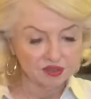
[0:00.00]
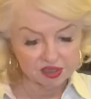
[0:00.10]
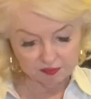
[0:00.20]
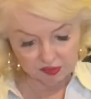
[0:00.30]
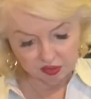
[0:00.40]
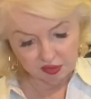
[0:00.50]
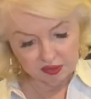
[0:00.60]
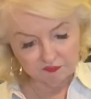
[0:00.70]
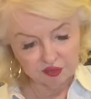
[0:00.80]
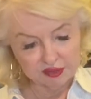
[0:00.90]
skip the
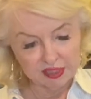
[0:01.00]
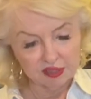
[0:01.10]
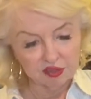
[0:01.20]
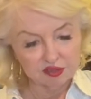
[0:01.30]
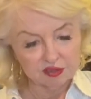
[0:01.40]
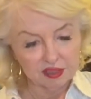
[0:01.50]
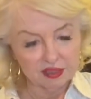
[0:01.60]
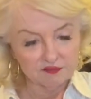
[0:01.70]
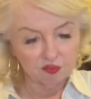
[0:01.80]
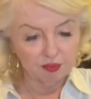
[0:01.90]
garlic for today because I'd
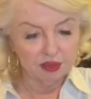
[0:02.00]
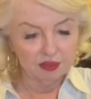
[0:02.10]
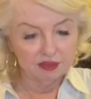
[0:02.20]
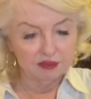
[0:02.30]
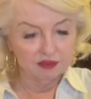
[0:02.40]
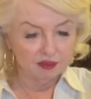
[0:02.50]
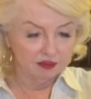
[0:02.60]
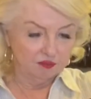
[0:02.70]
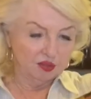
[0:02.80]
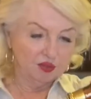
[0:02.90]
have to peel it.
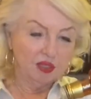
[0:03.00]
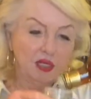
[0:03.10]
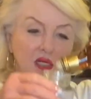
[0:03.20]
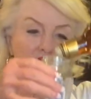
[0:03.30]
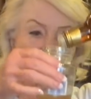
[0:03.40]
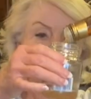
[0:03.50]
So